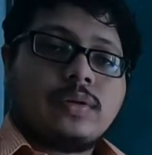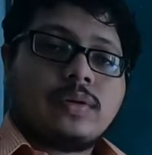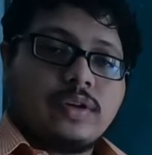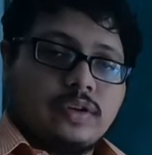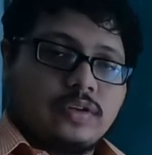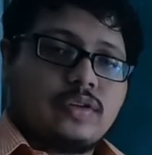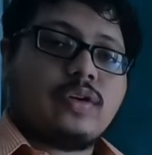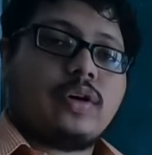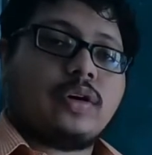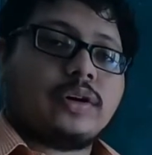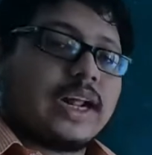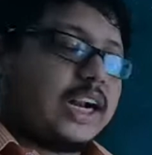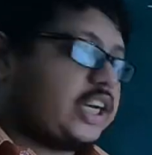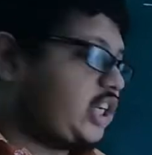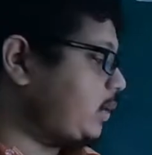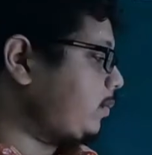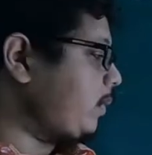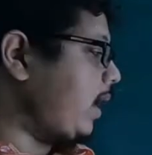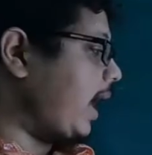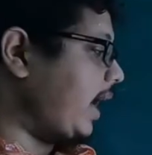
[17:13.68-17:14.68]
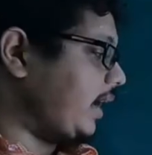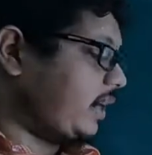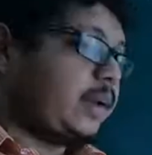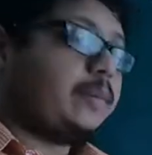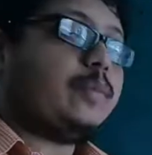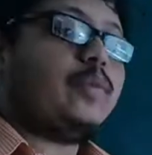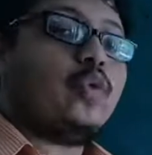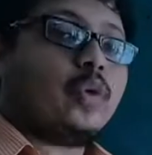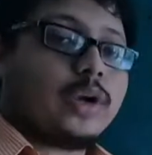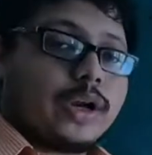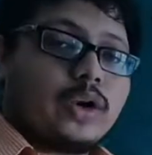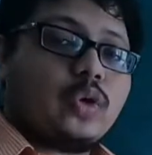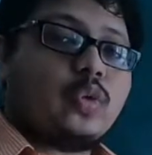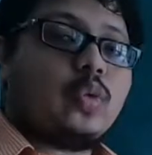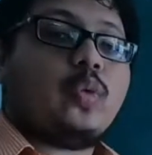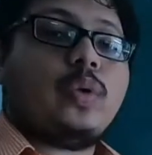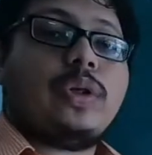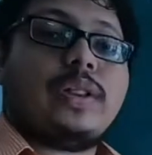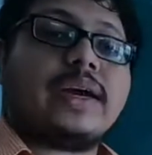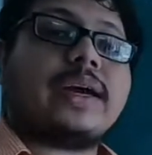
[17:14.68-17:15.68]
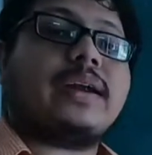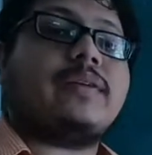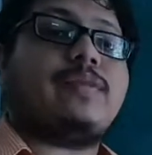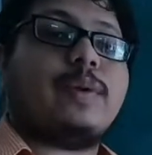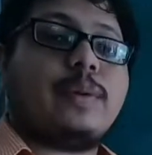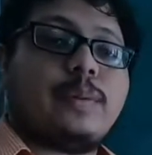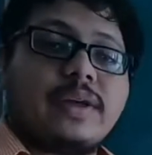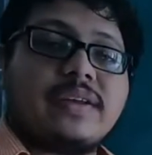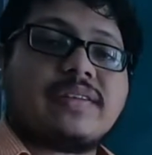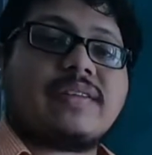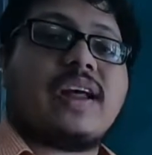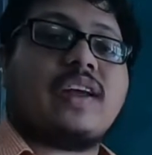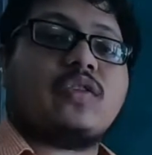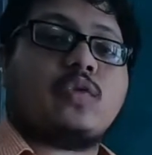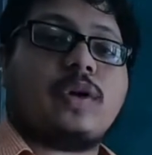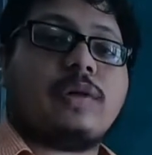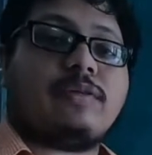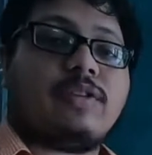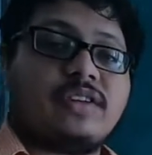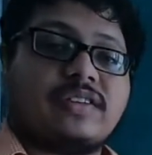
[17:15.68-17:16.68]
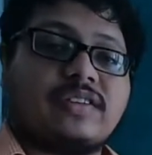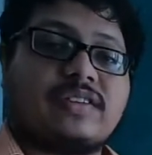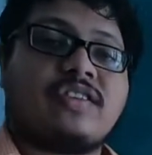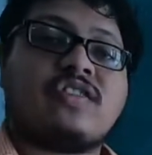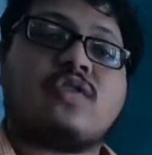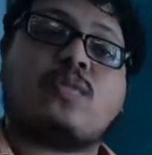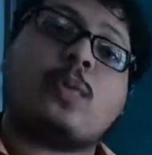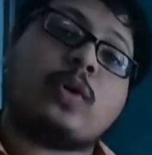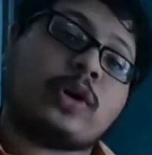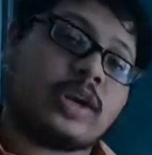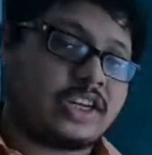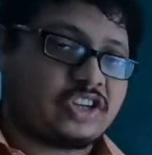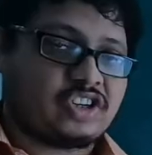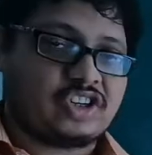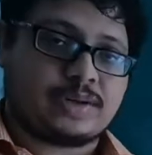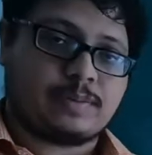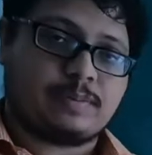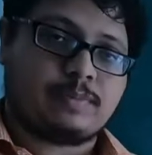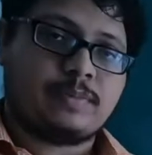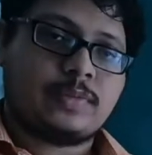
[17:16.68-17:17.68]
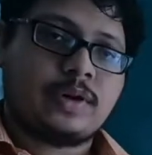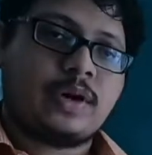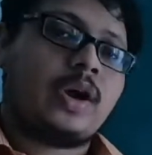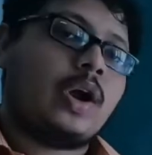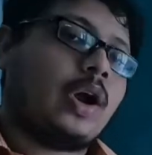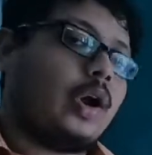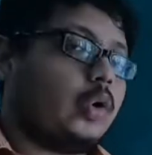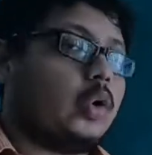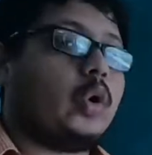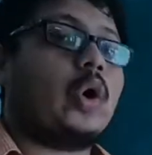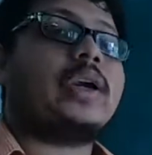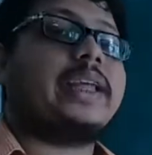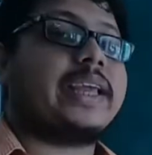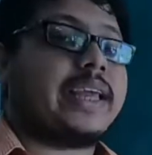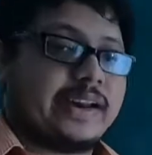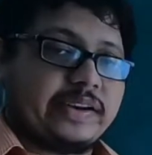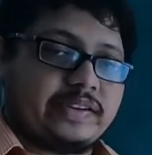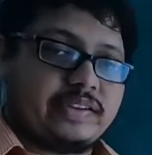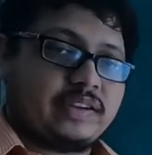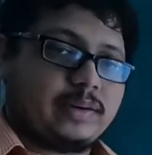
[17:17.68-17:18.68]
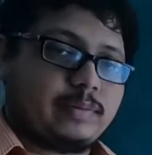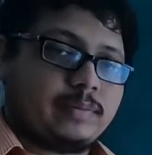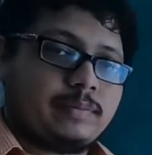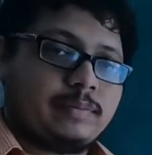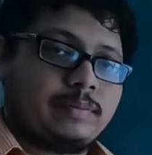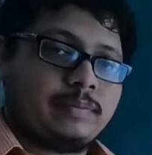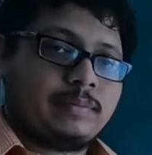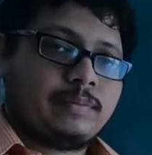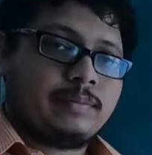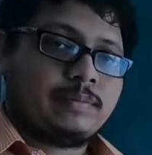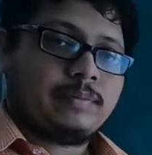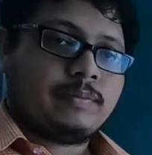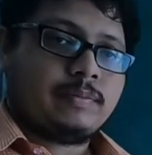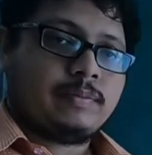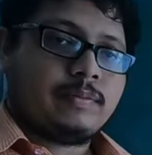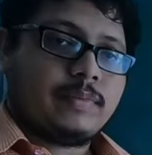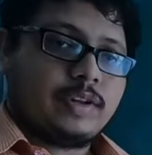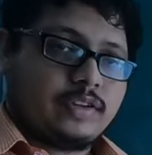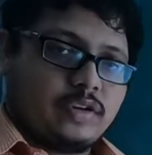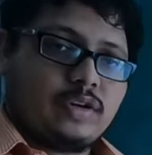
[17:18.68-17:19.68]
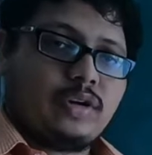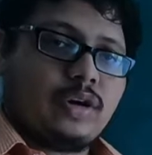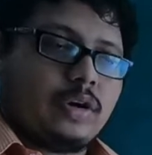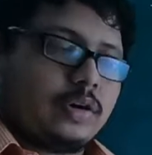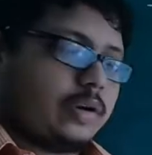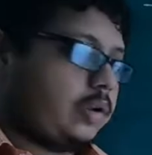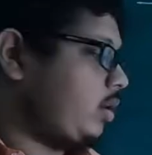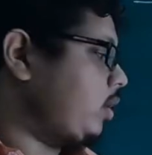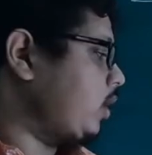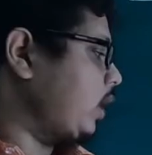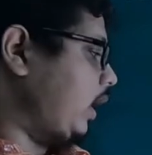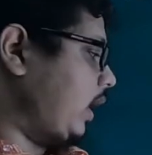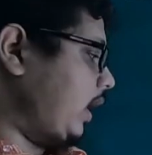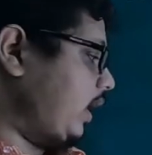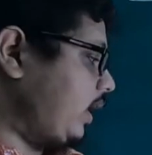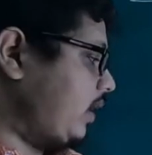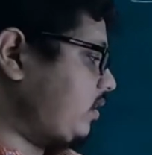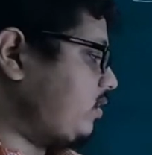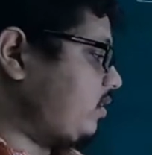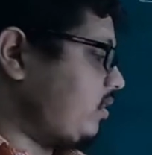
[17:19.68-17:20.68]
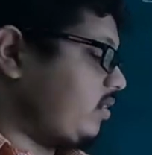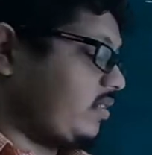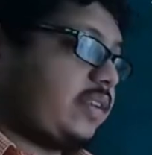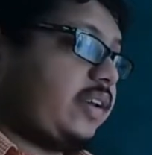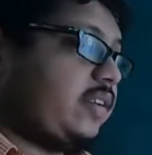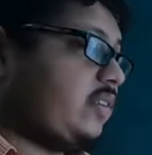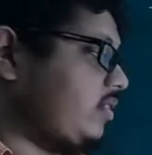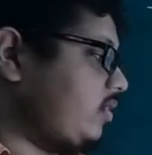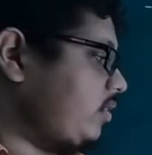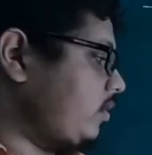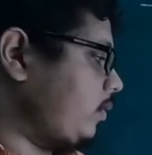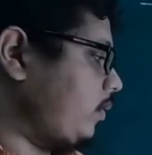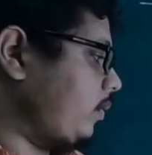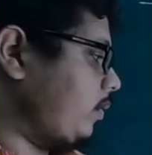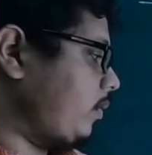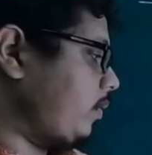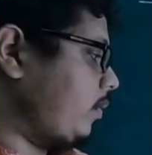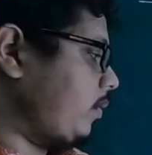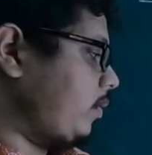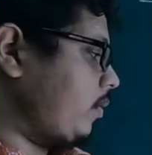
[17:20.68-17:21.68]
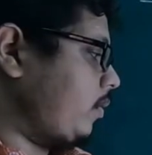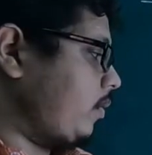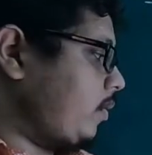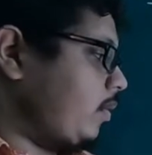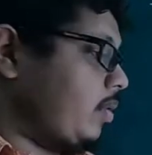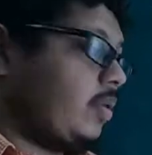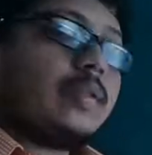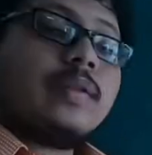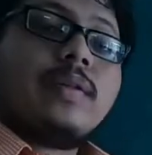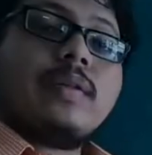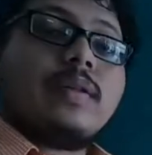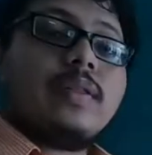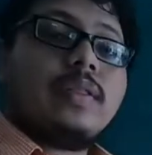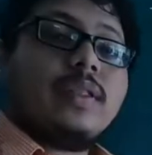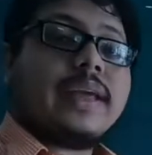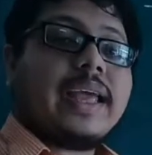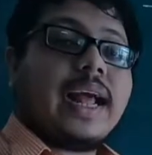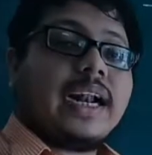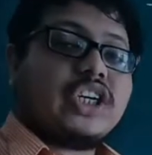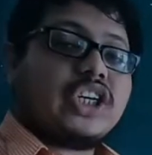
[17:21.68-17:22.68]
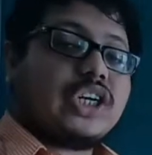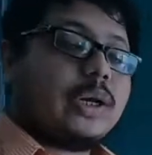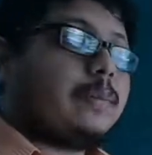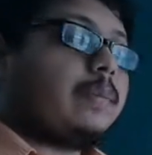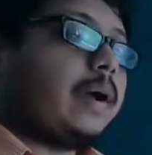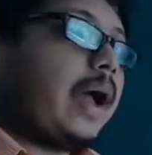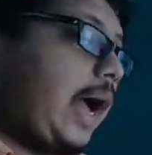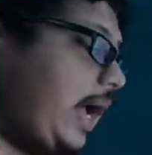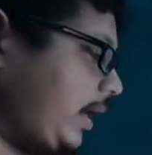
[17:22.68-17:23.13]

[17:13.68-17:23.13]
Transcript: is it not? Calcium atom you can do. In the previous class we have discussed potassium, not calcium, is it not? Let's discuss the calcium